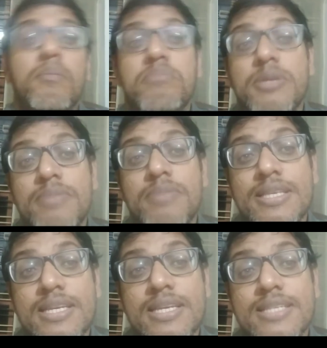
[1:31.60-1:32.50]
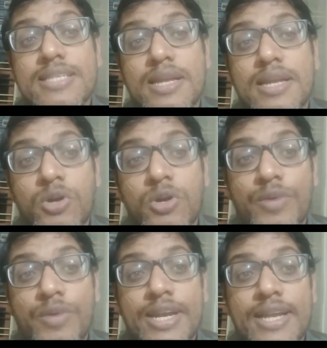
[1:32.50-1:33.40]
BBC said about
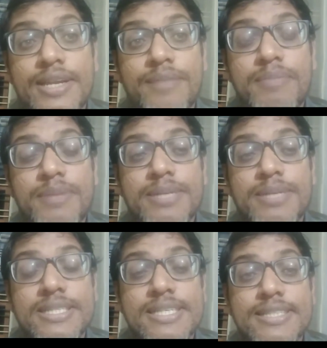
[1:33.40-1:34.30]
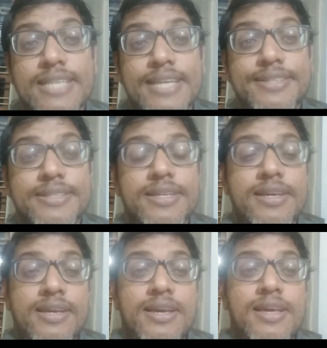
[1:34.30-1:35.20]
COVID-19. BBC says
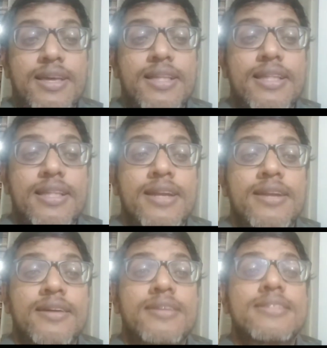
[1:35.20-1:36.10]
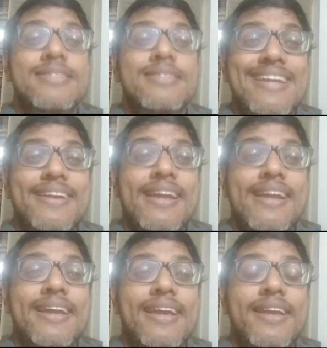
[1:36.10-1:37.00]
that a state
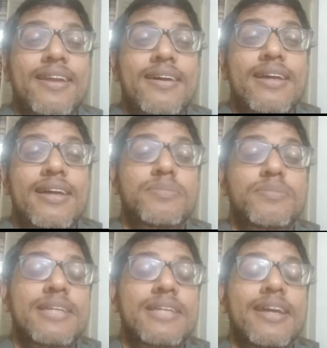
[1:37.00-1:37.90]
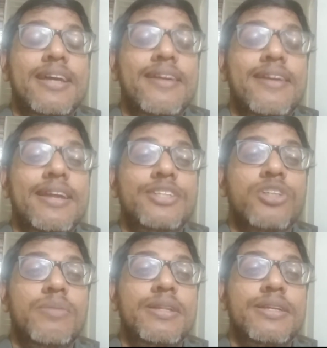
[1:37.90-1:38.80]
like Kerala has done a great
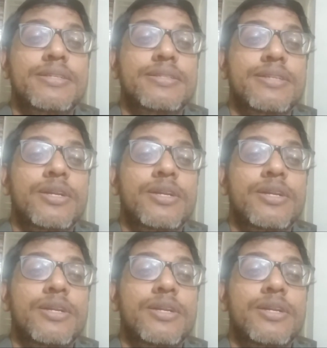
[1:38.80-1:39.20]
job in this.